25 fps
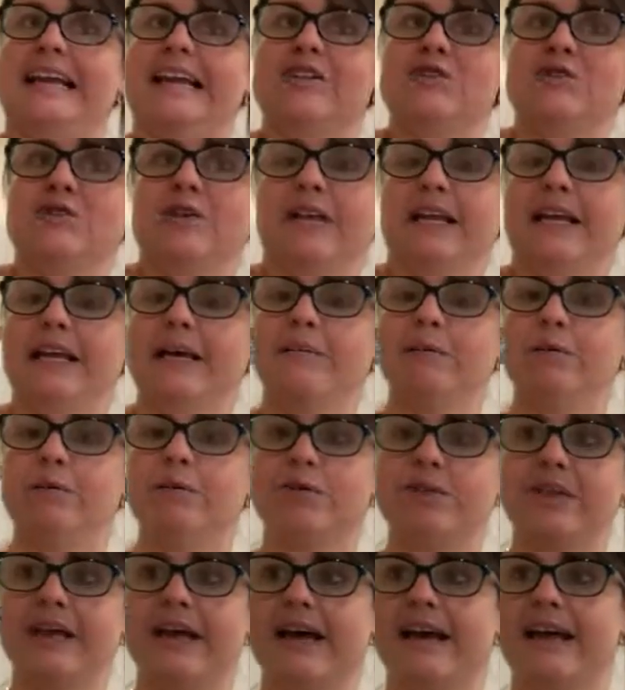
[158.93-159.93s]
extra
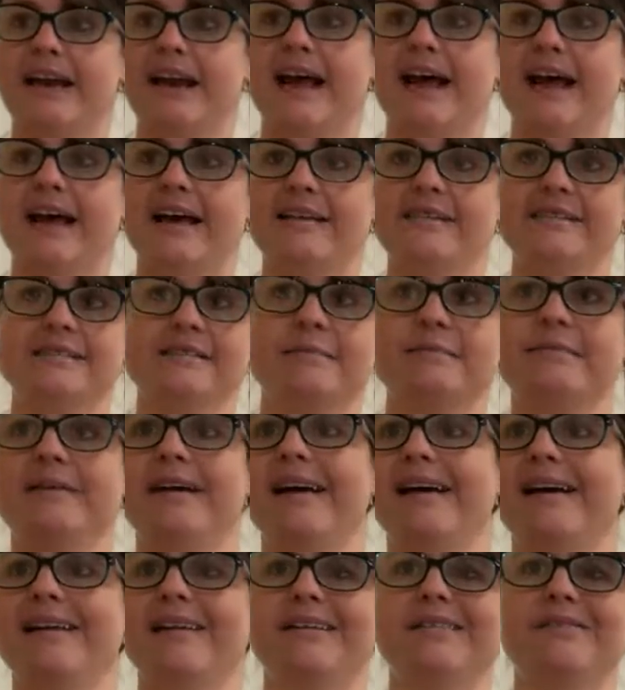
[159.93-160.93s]
label that has some
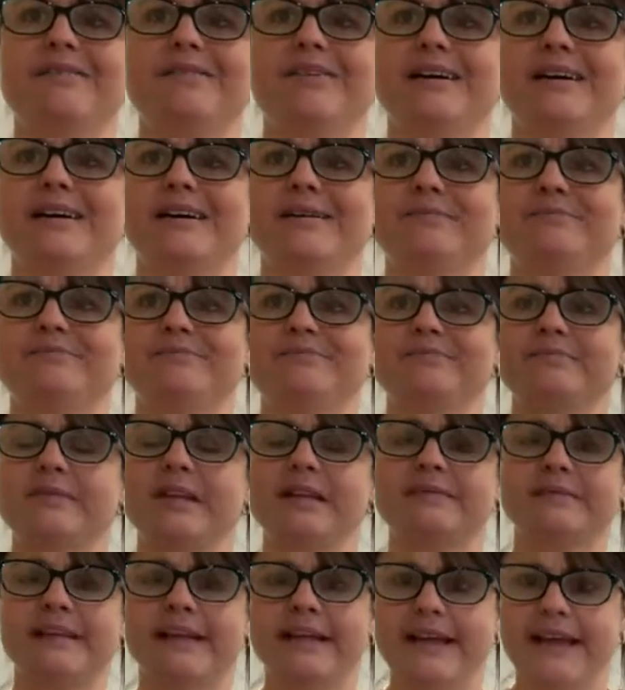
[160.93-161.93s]
kind of
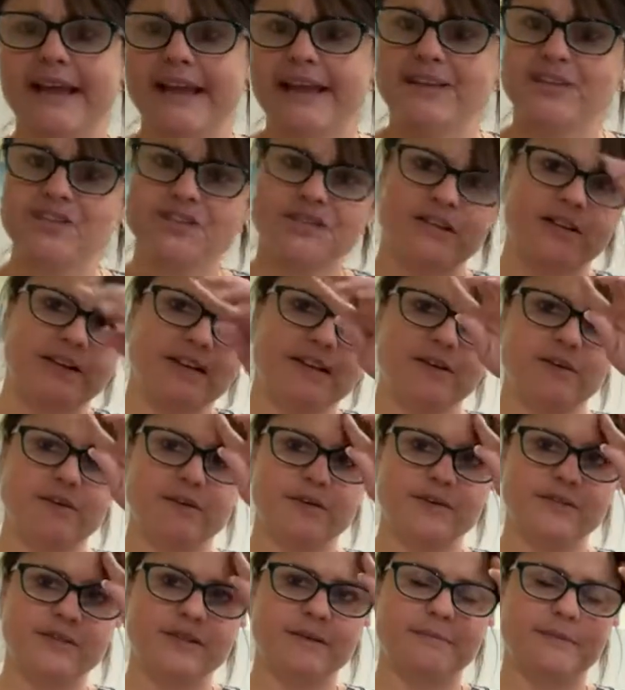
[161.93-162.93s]
dedication
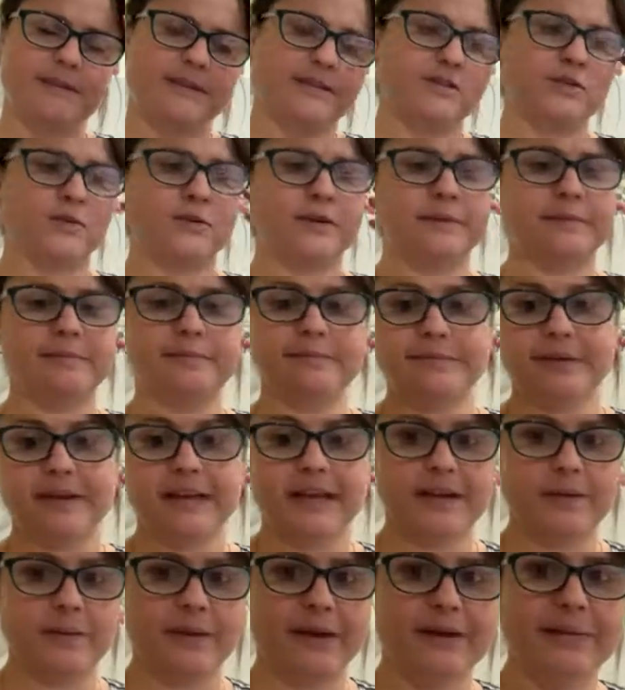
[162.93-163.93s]
or something to him.
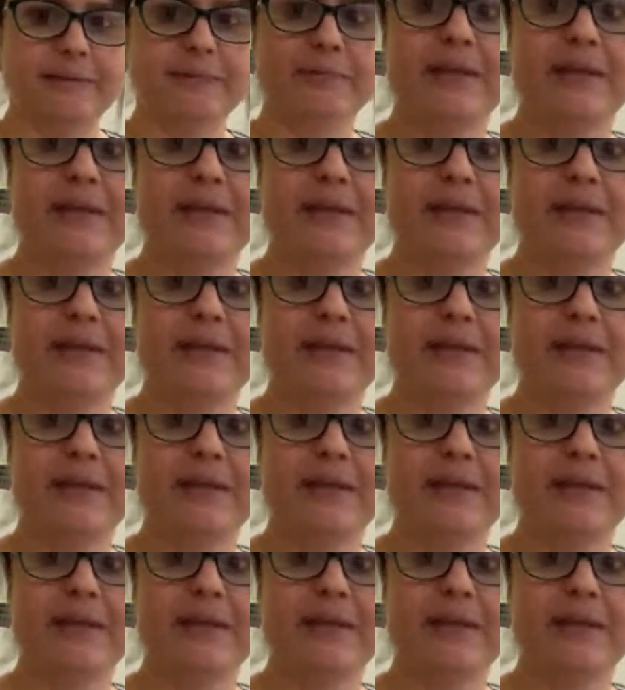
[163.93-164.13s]
Anyway,